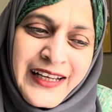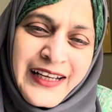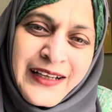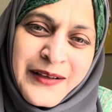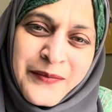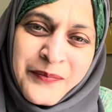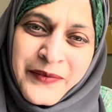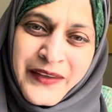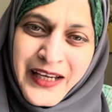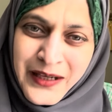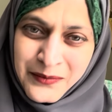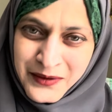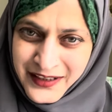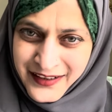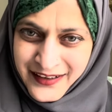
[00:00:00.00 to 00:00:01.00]
I'm
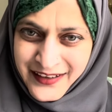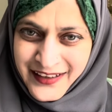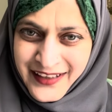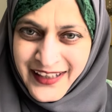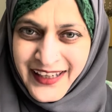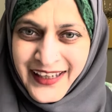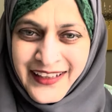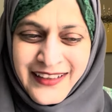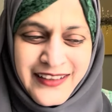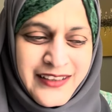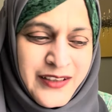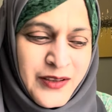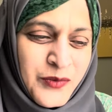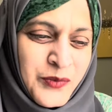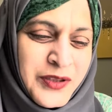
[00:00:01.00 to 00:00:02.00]
here again
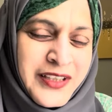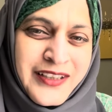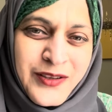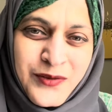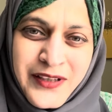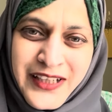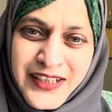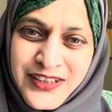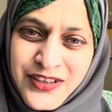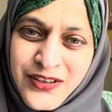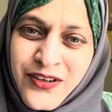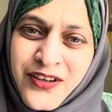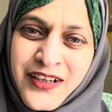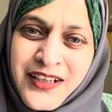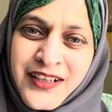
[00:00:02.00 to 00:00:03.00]
with a new lecture
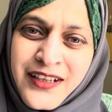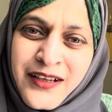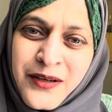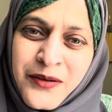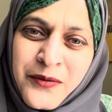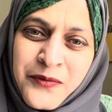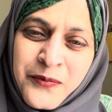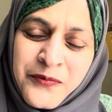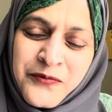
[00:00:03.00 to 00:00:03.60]
on